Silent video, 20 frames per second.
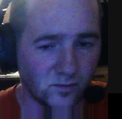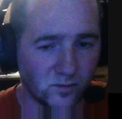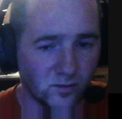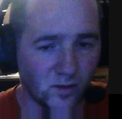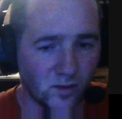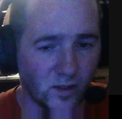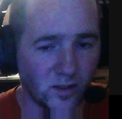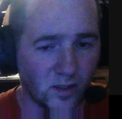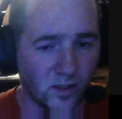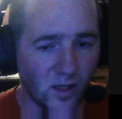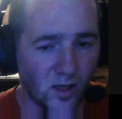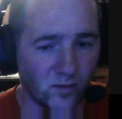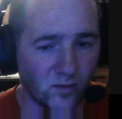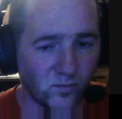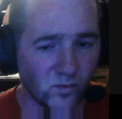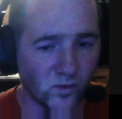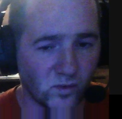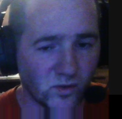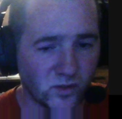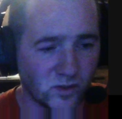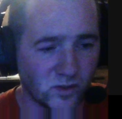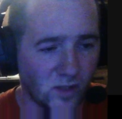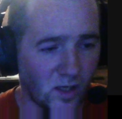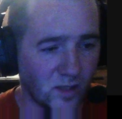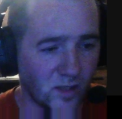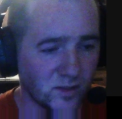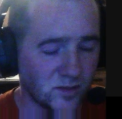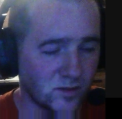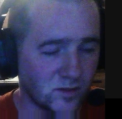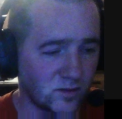I can add more
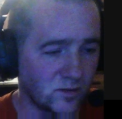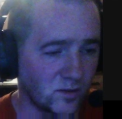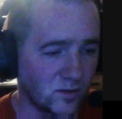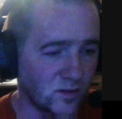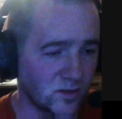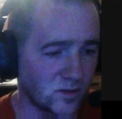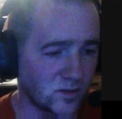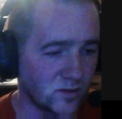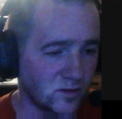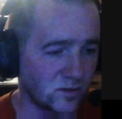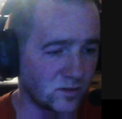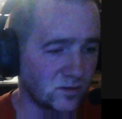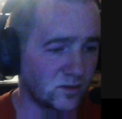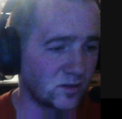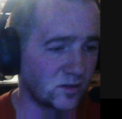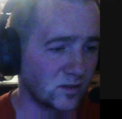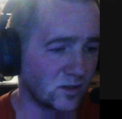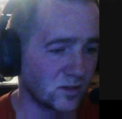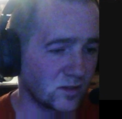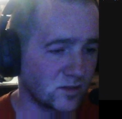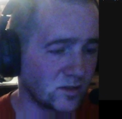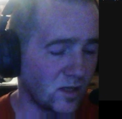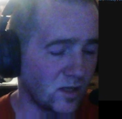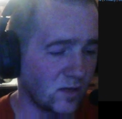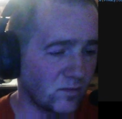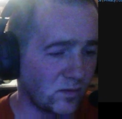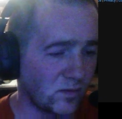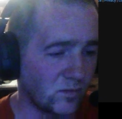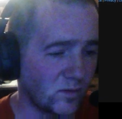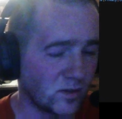slots to this day
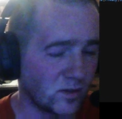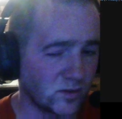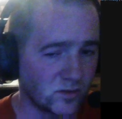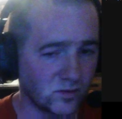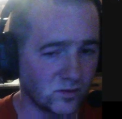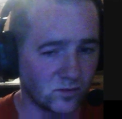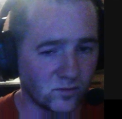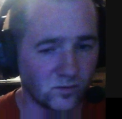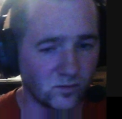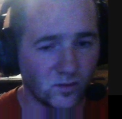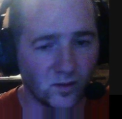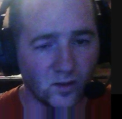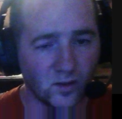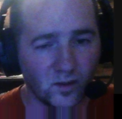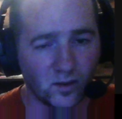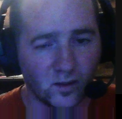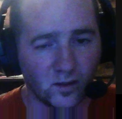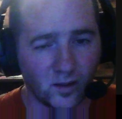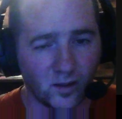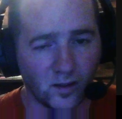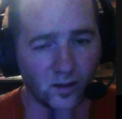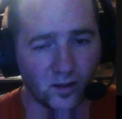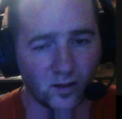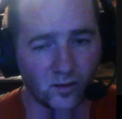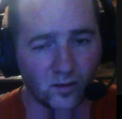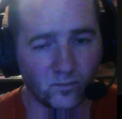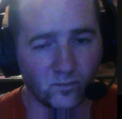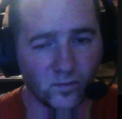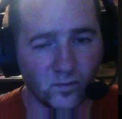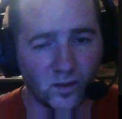if I want to.
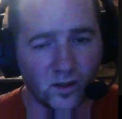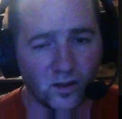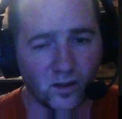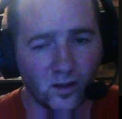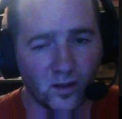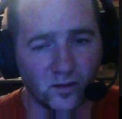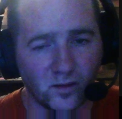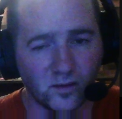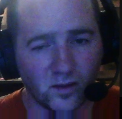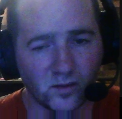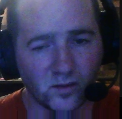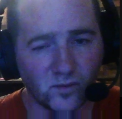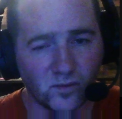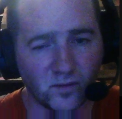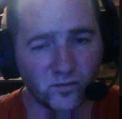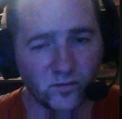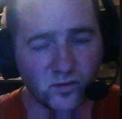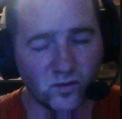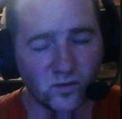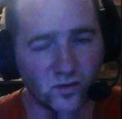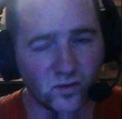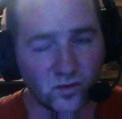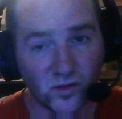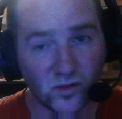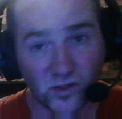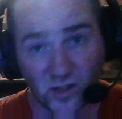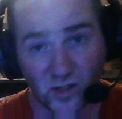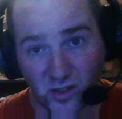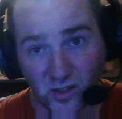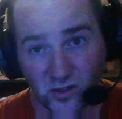Another one, if you do new
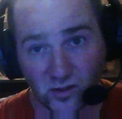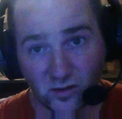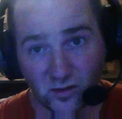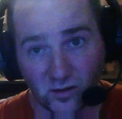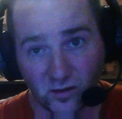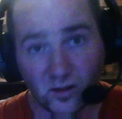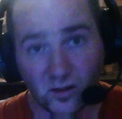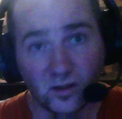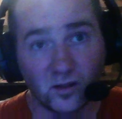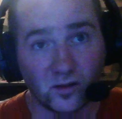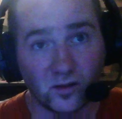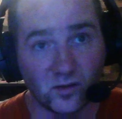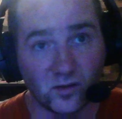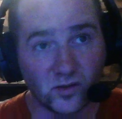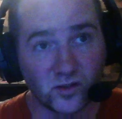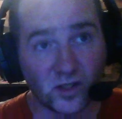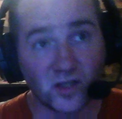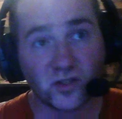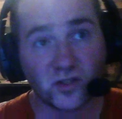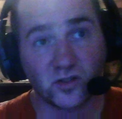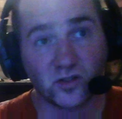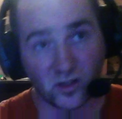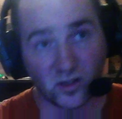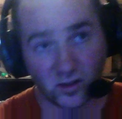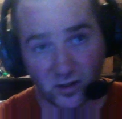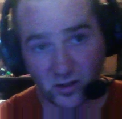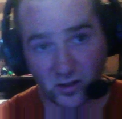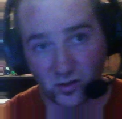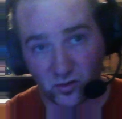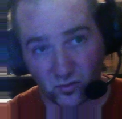session is going to
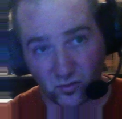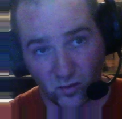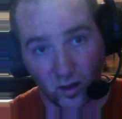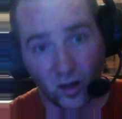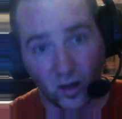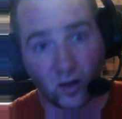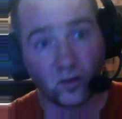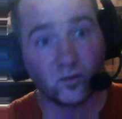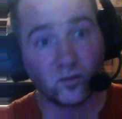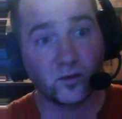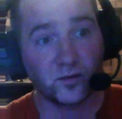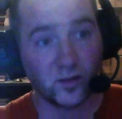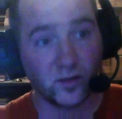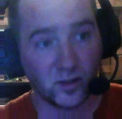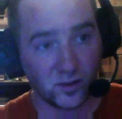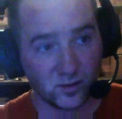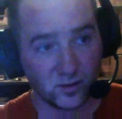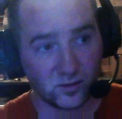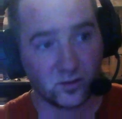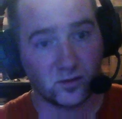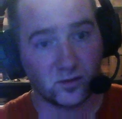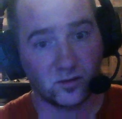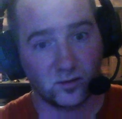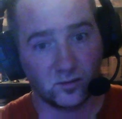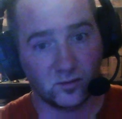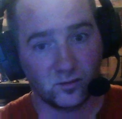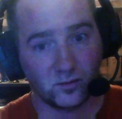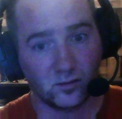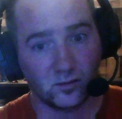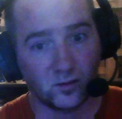let you do all the things
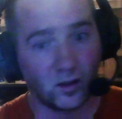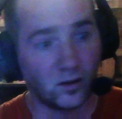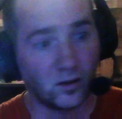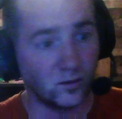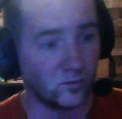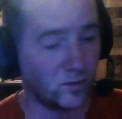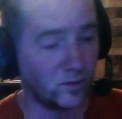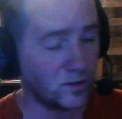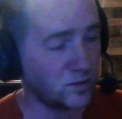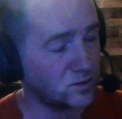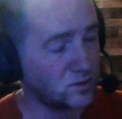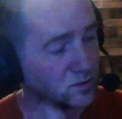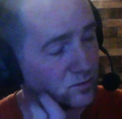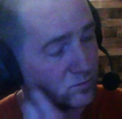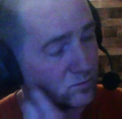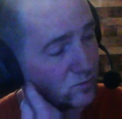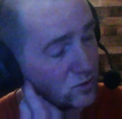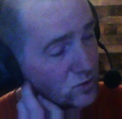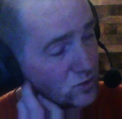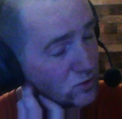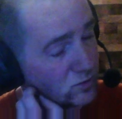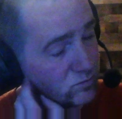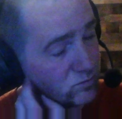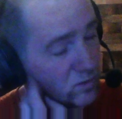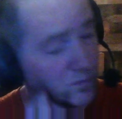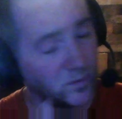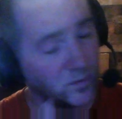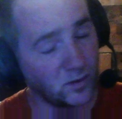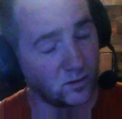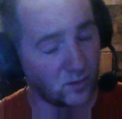all at once, which
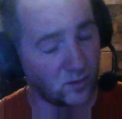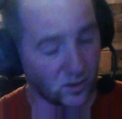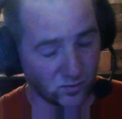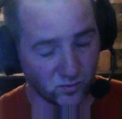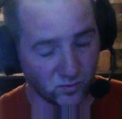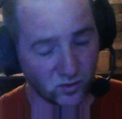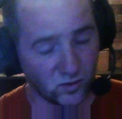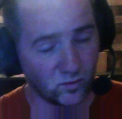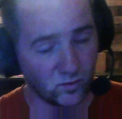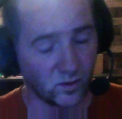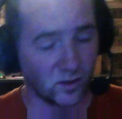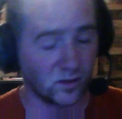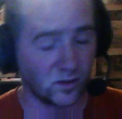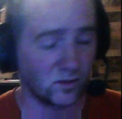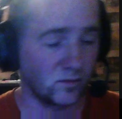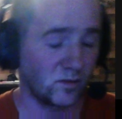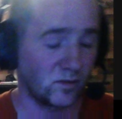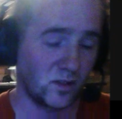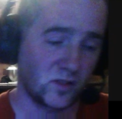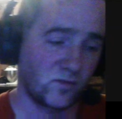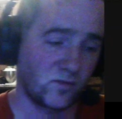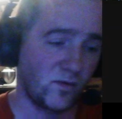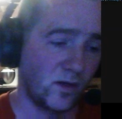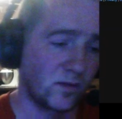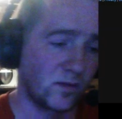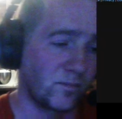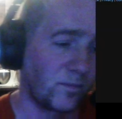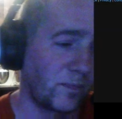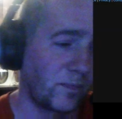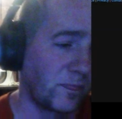maybe that's what you want to do, and that's fine.
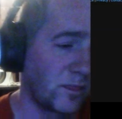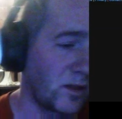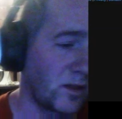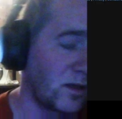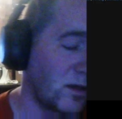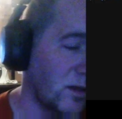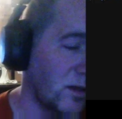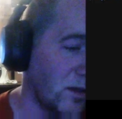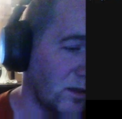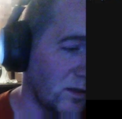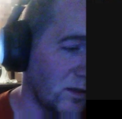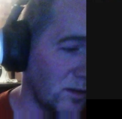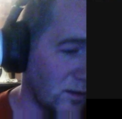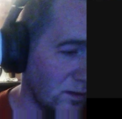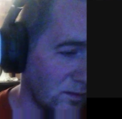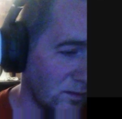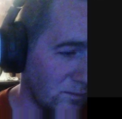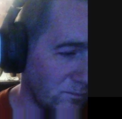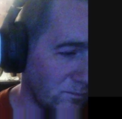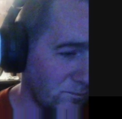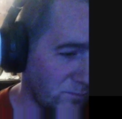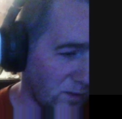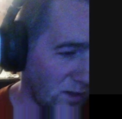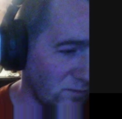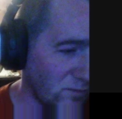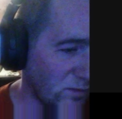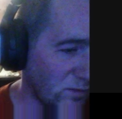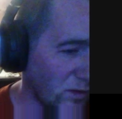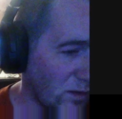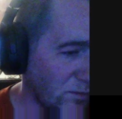But
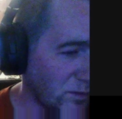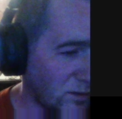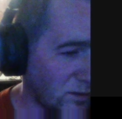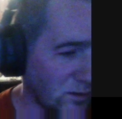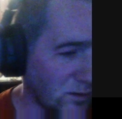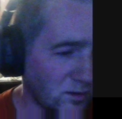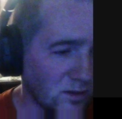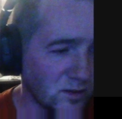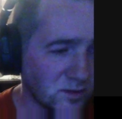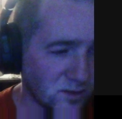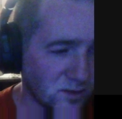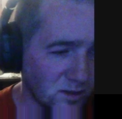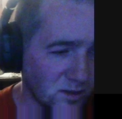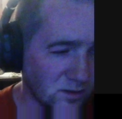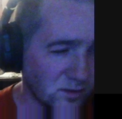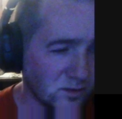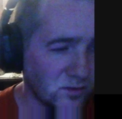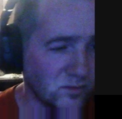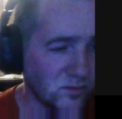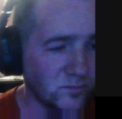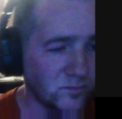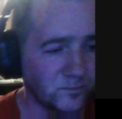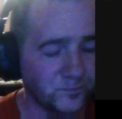anyway, I'm going to click on 10 to 2